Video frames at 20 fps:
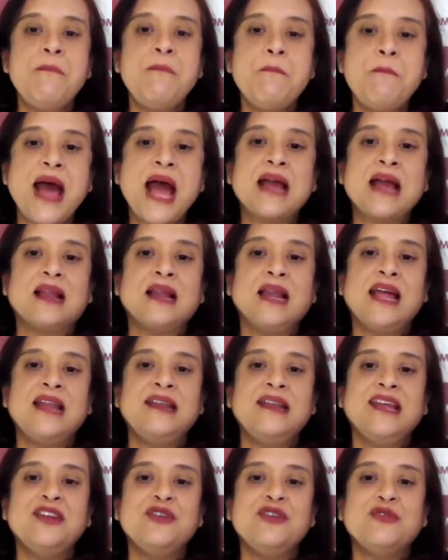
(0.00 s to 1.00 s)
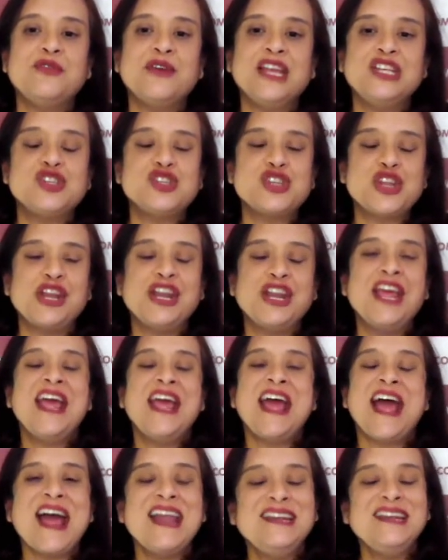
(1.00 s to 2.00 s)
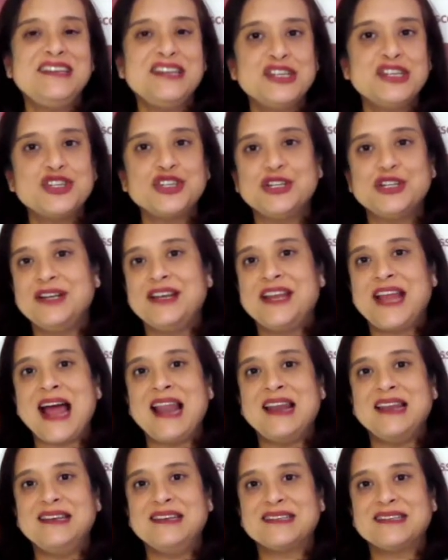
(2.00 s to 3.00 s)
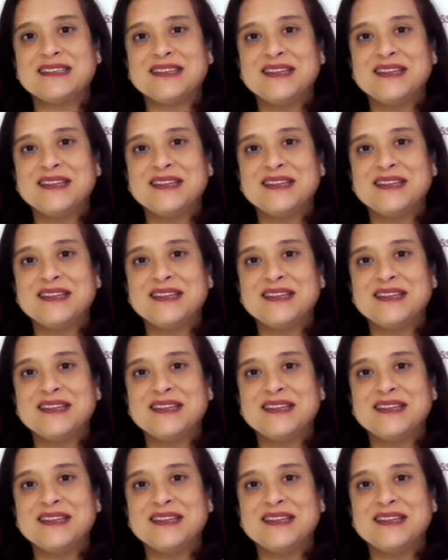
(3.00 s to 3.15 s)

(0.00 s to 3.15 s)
impact-led innovation, and digital talent.